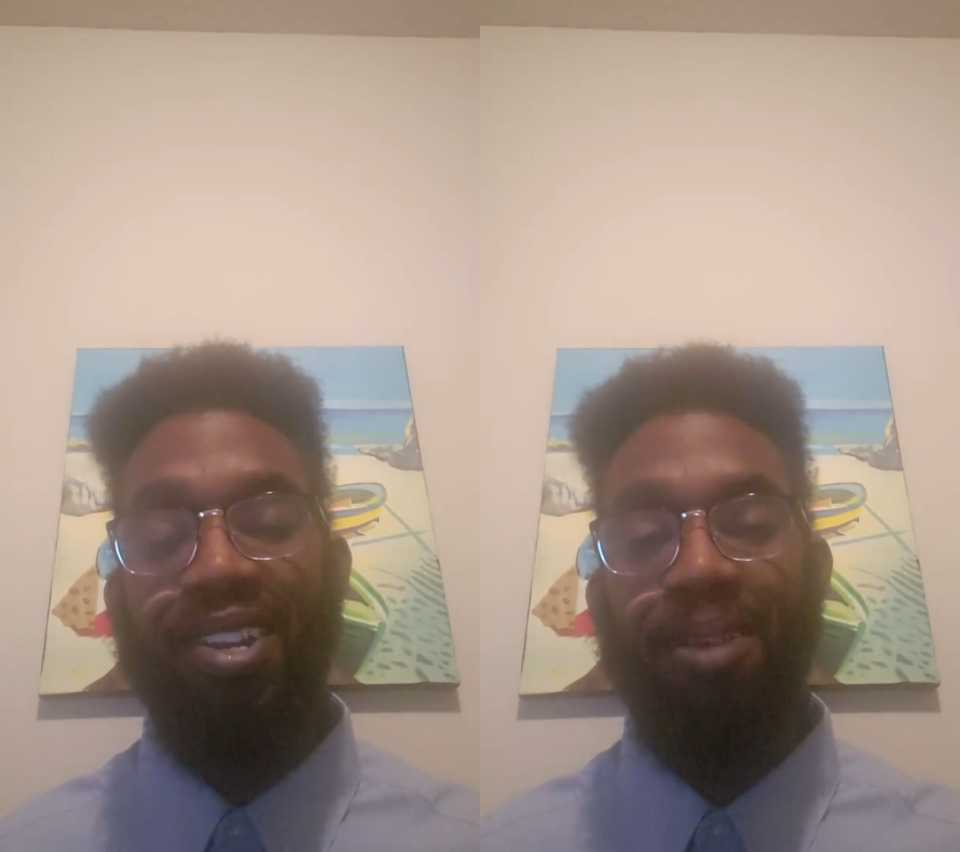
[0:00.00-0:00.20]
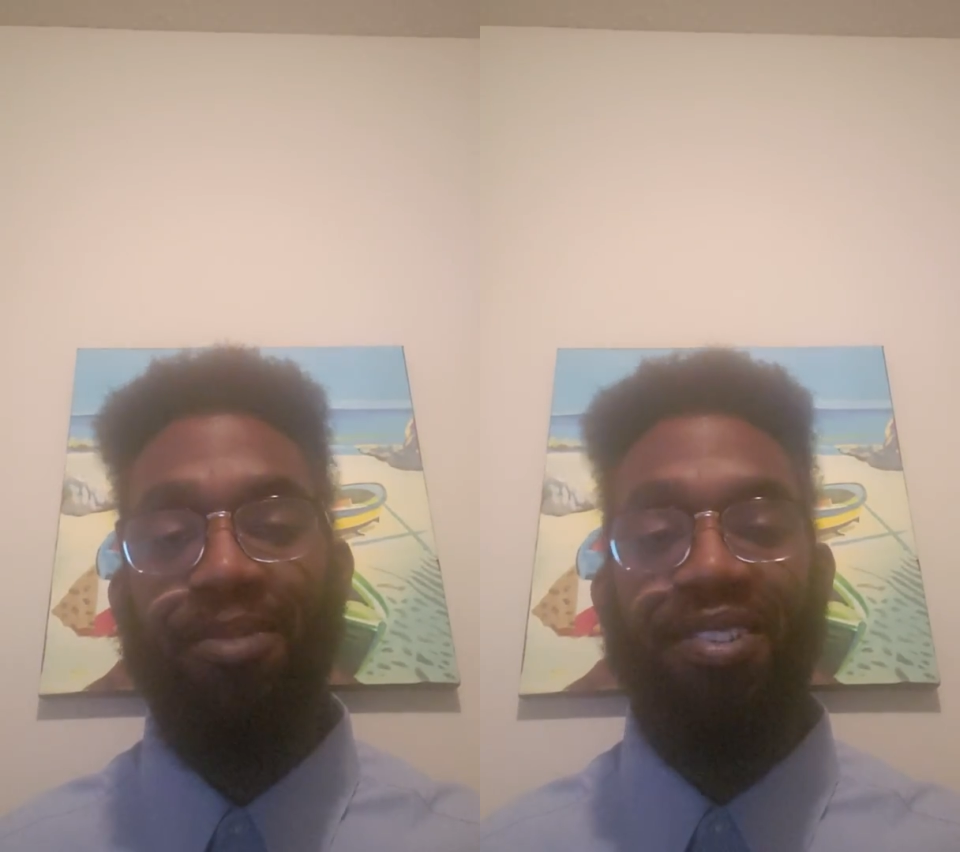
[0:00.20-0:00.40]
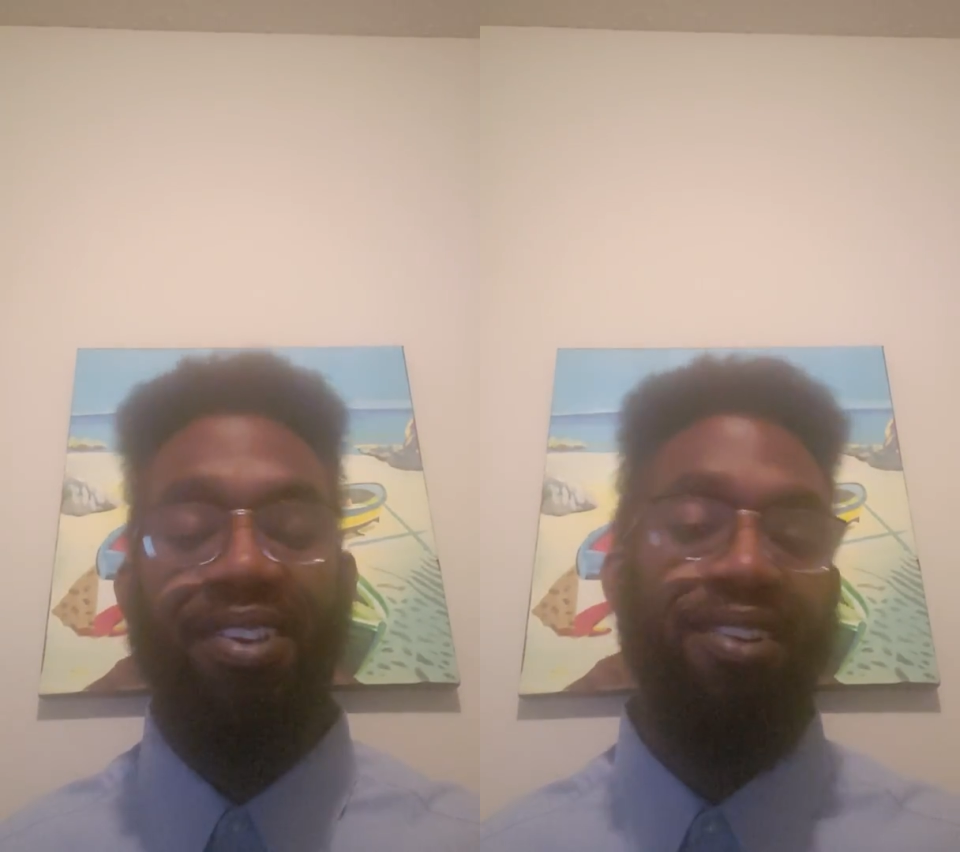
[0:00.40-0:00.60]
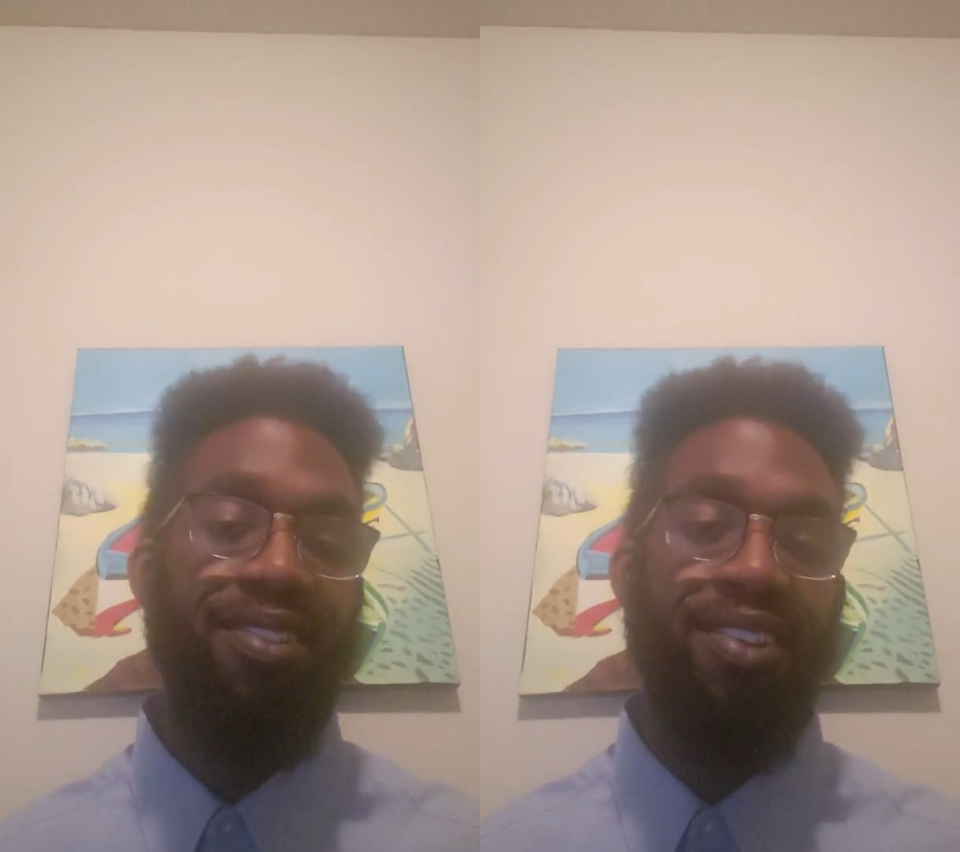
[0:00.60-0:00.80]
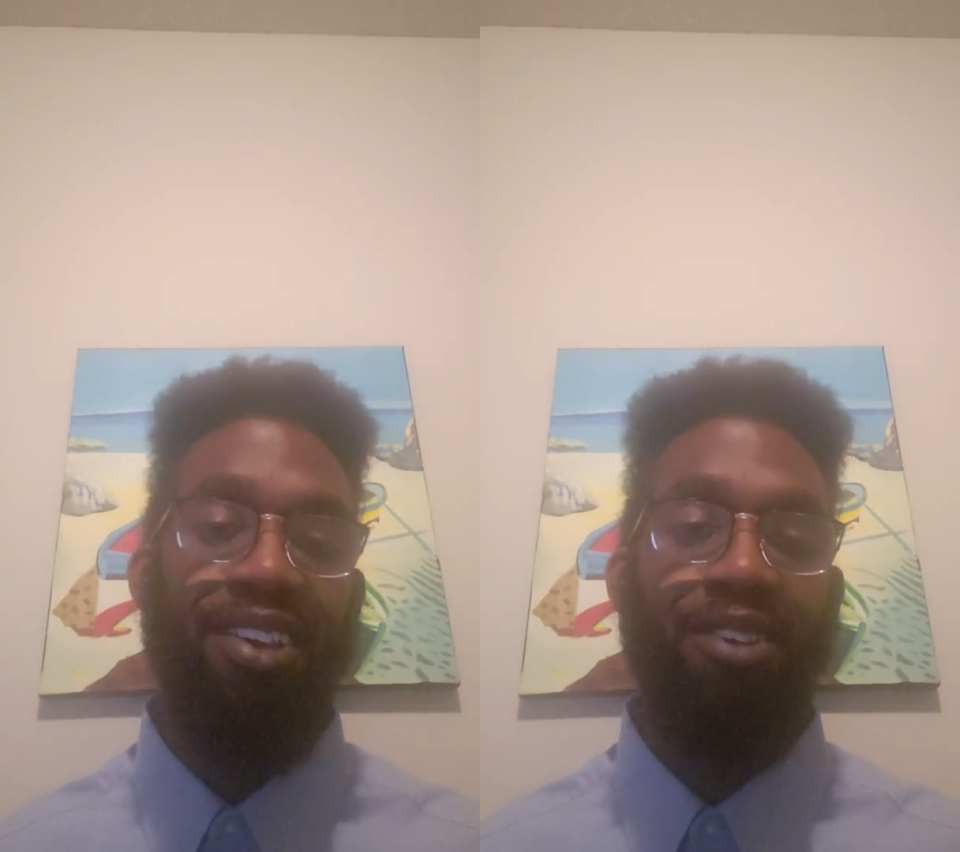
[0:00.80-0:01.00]
and I'm just here
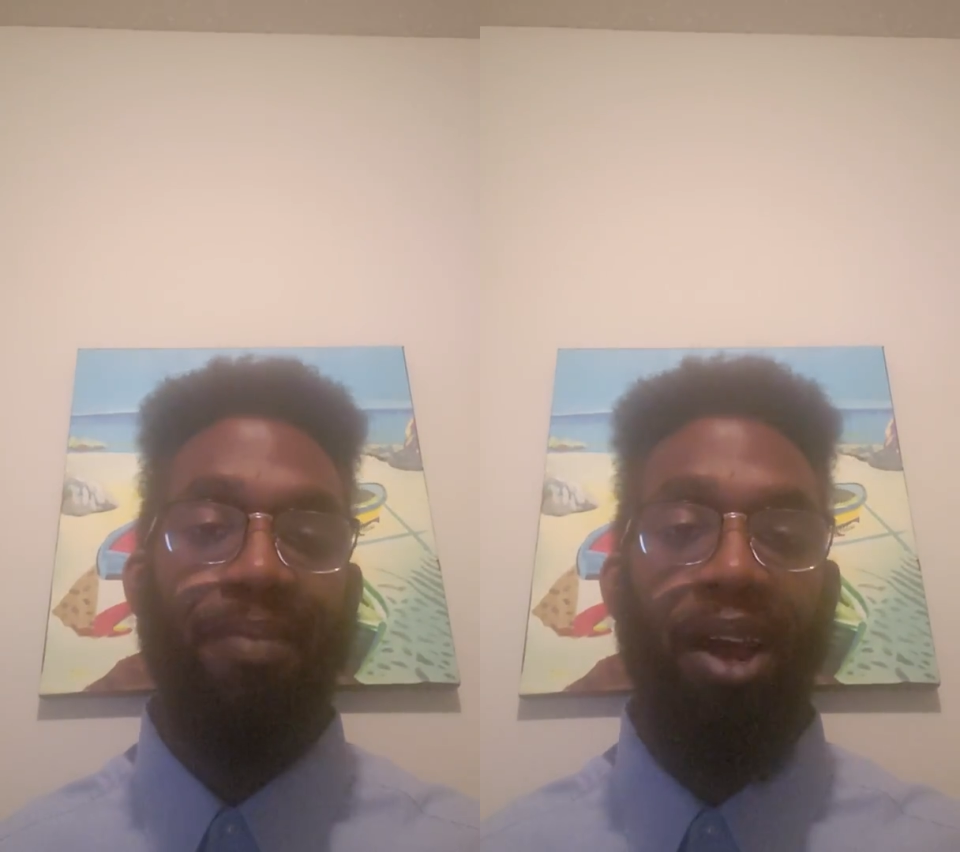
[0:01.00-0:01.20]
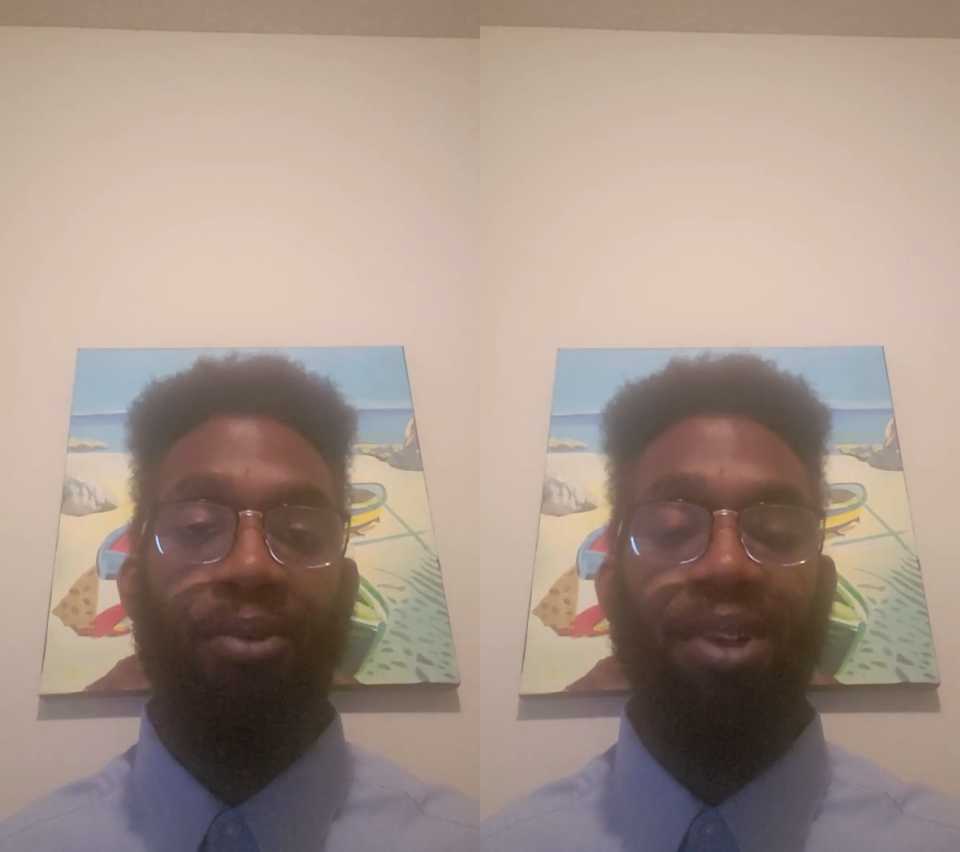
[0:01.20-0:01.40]
to tell you about